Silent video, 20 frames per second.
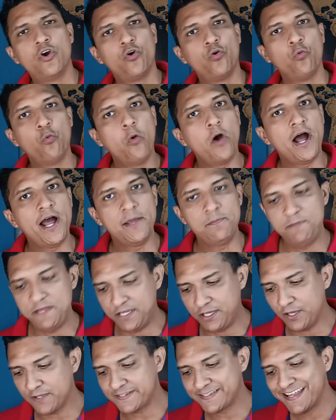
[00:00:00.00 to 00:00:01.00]
Why?
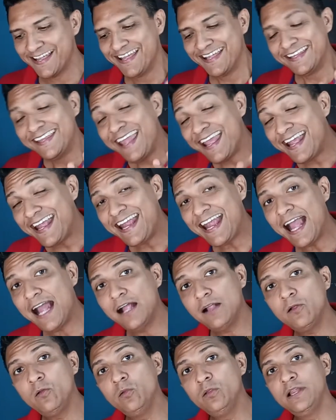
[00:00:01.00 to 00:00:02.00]
Because the
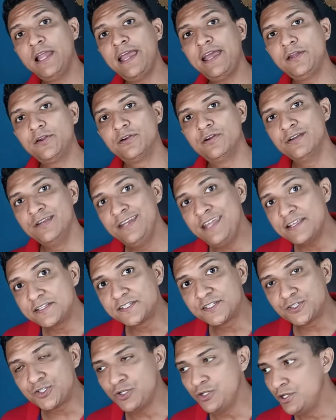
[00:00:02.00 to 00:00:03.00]
calculator
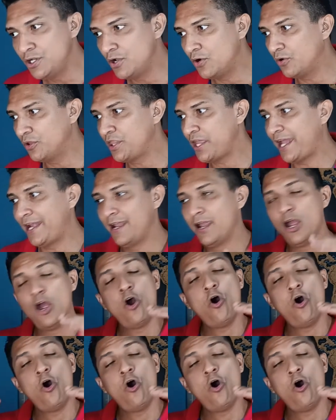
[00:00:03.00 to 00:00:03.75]
needs to know that